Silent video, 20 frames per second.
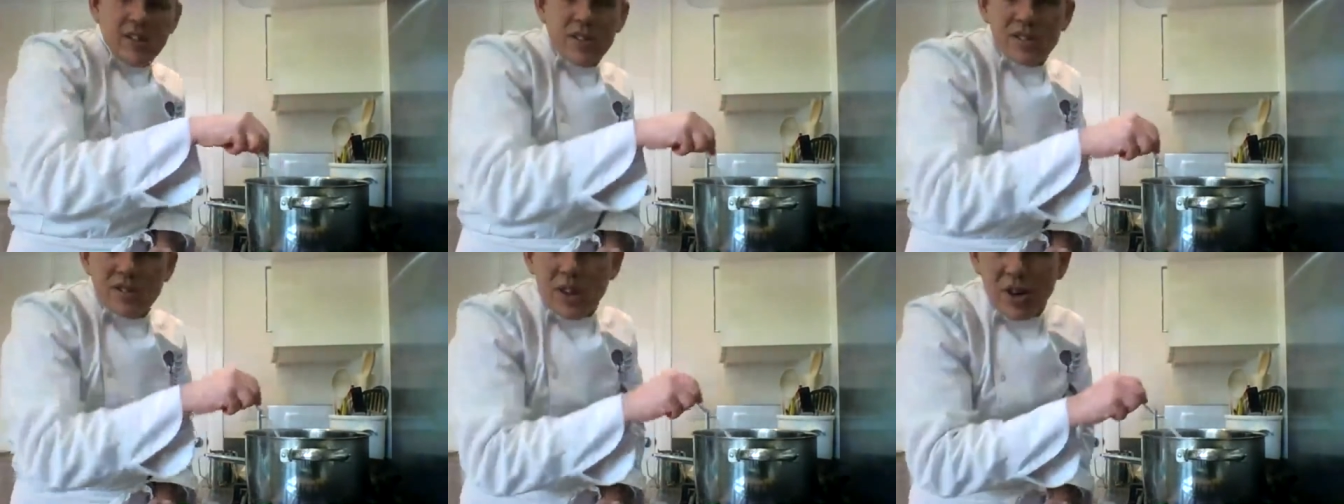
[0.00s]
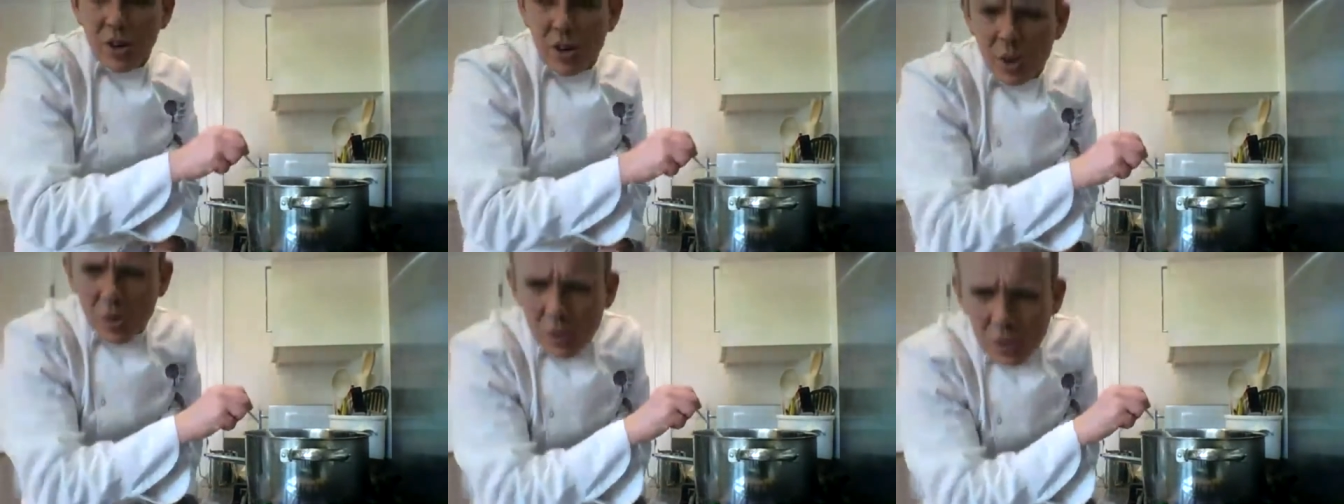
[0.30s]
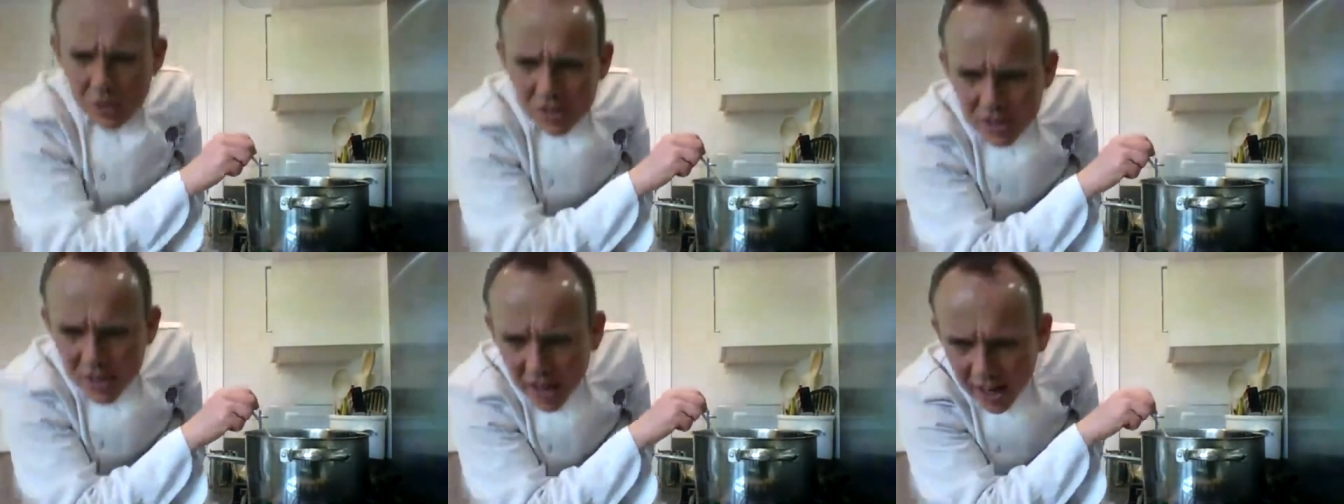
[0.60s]
So who
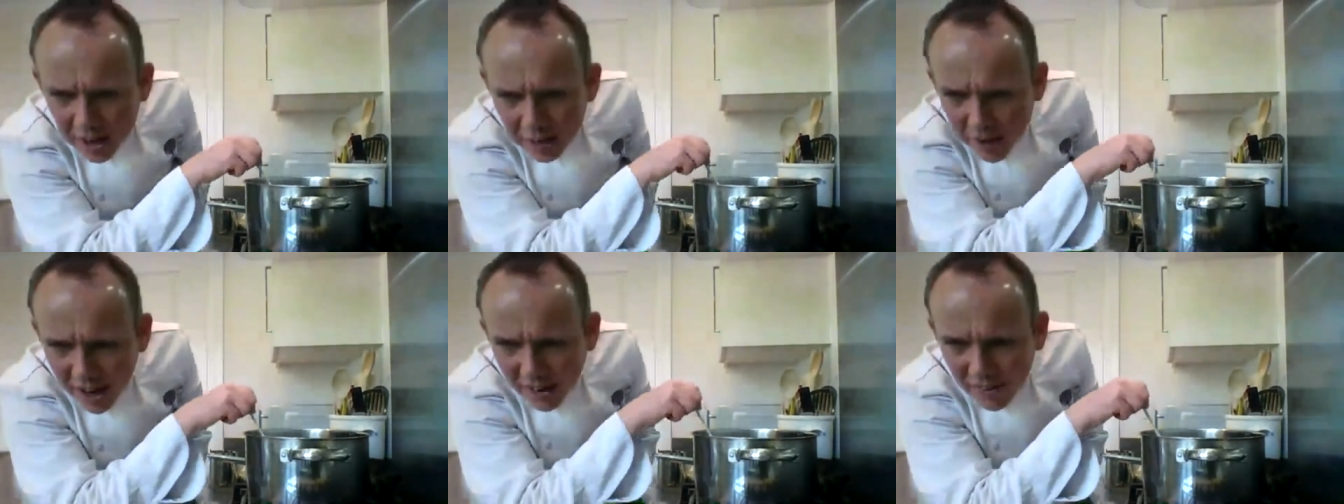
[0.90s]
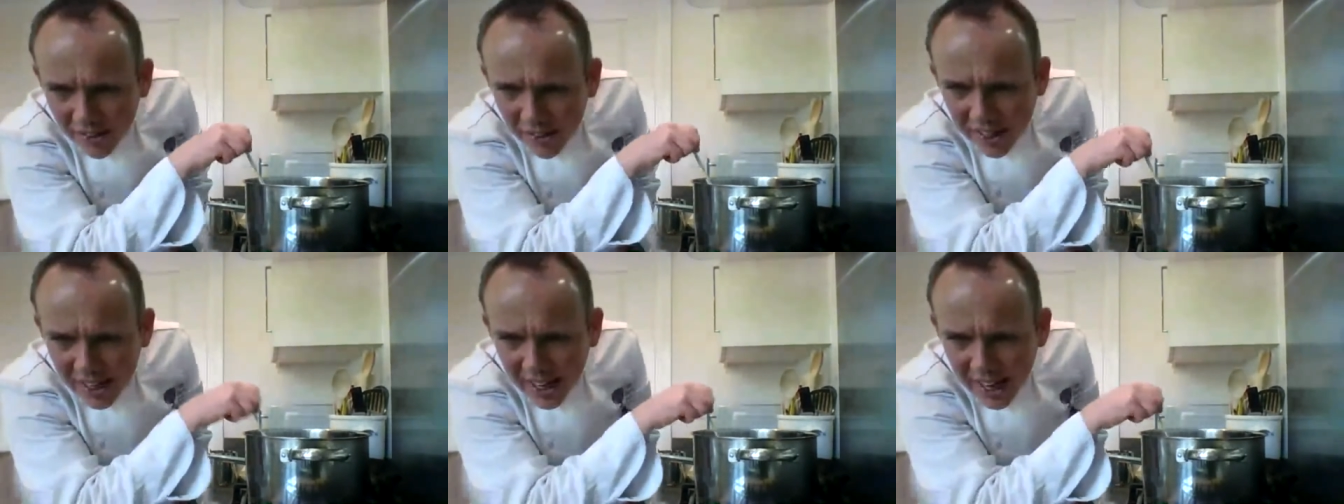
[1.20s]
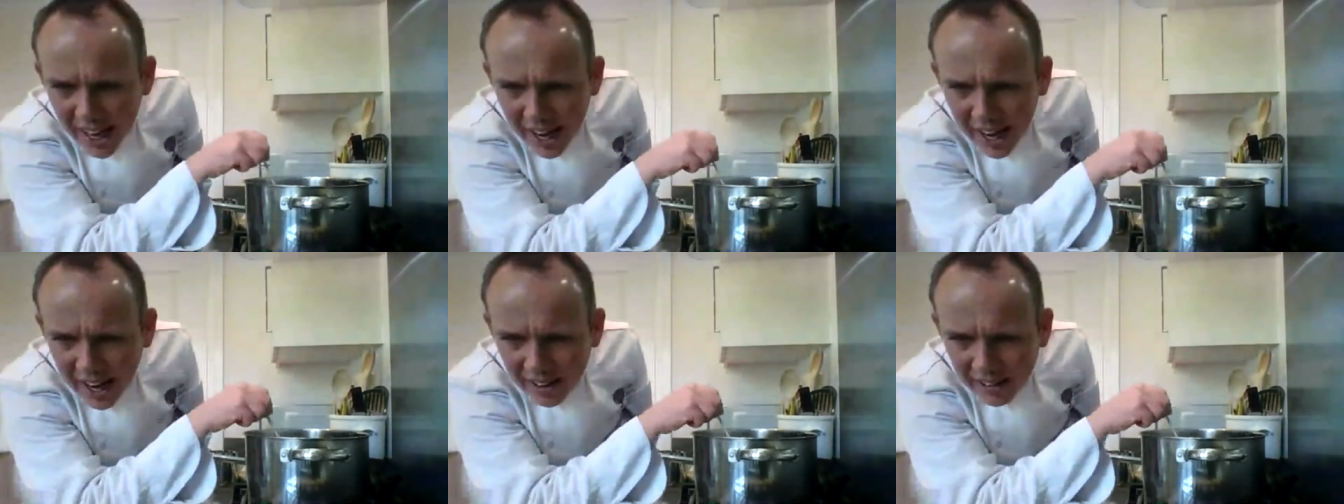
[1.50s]
was saying about the
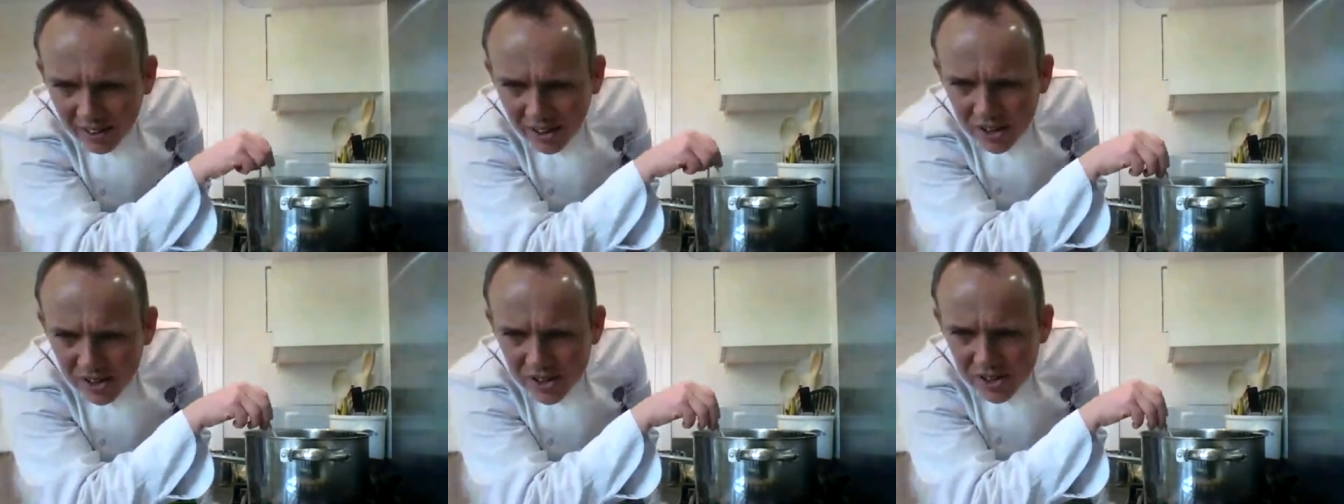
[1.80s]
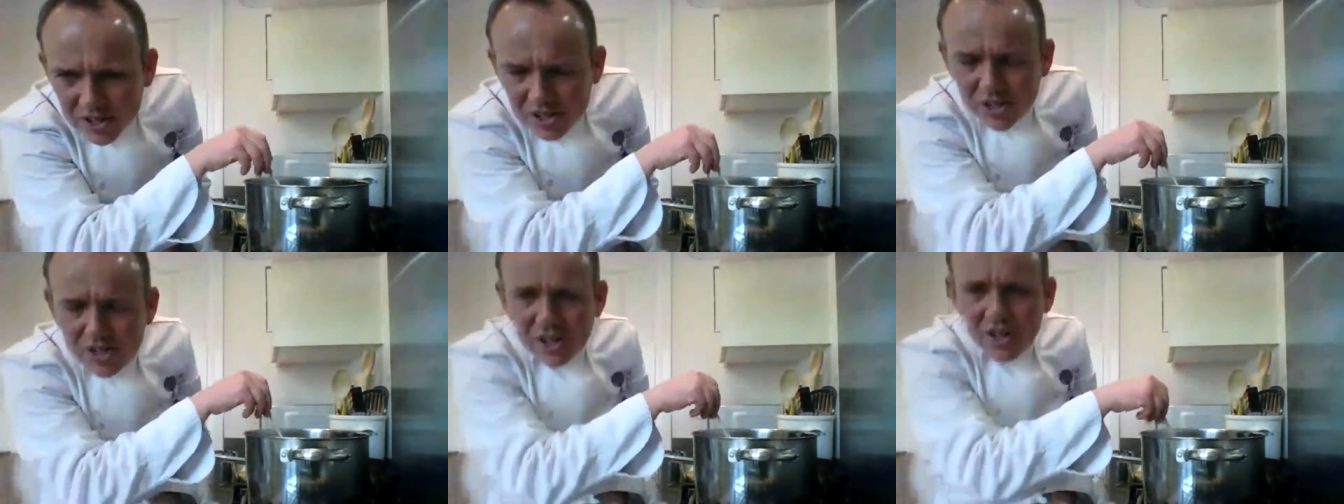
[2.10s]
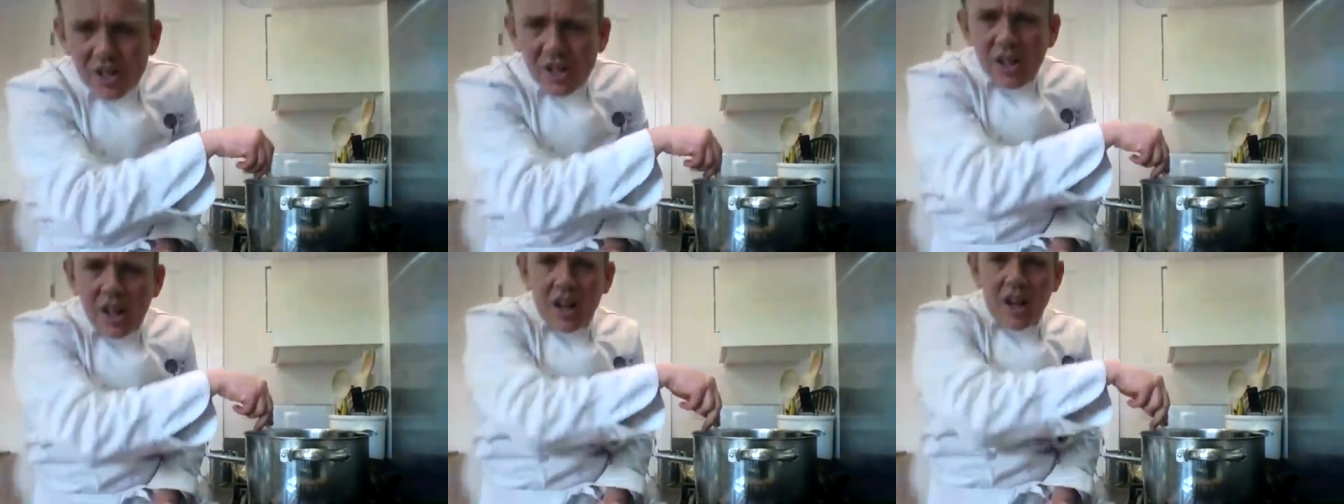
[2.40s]

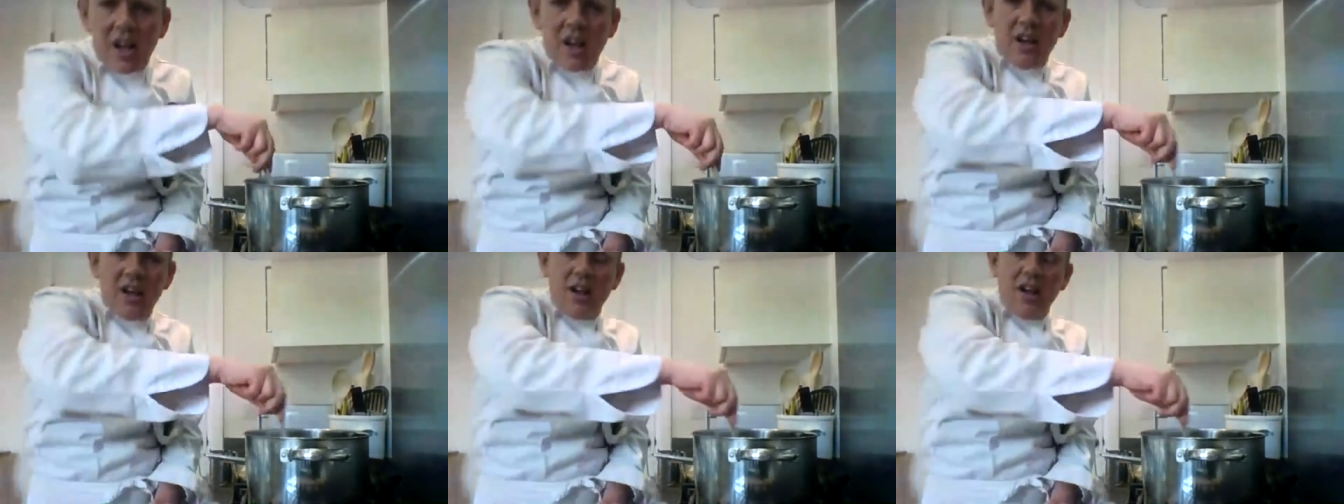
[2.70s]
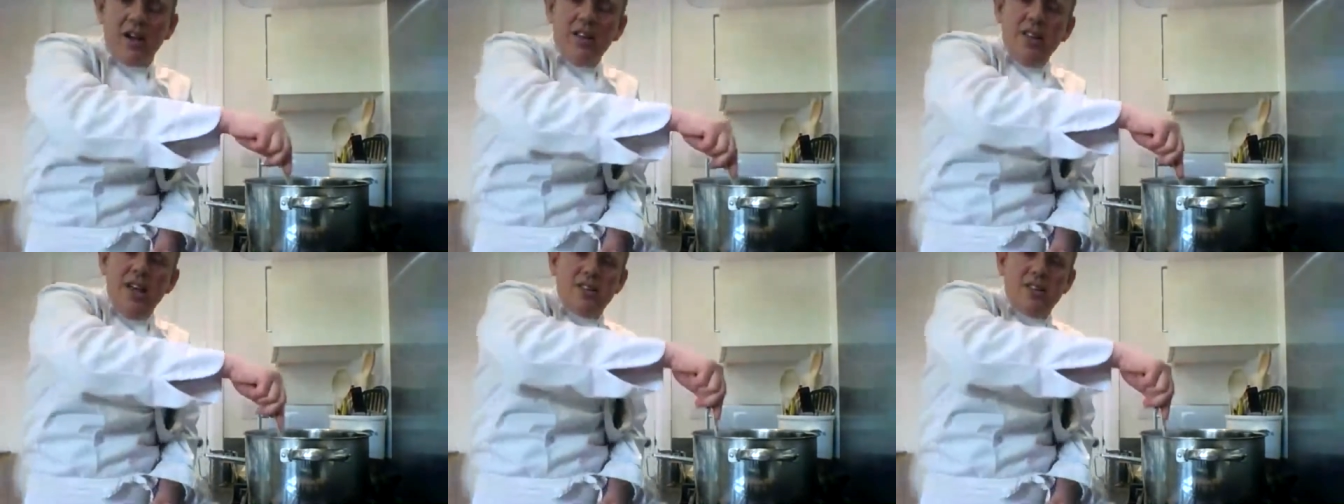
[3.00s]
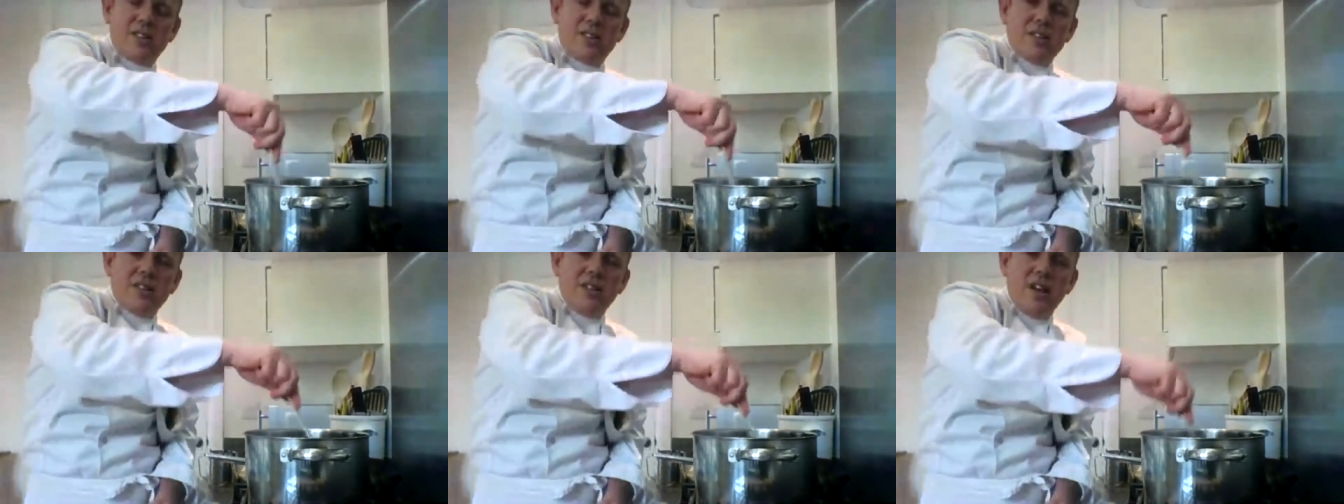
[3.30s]
carrots?
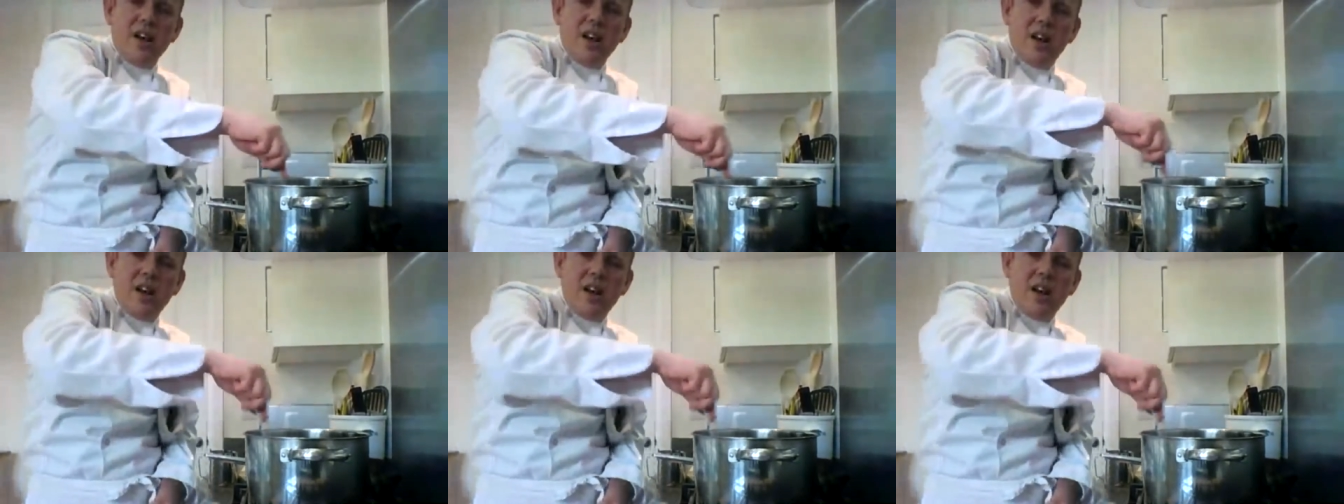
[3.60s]
Yes.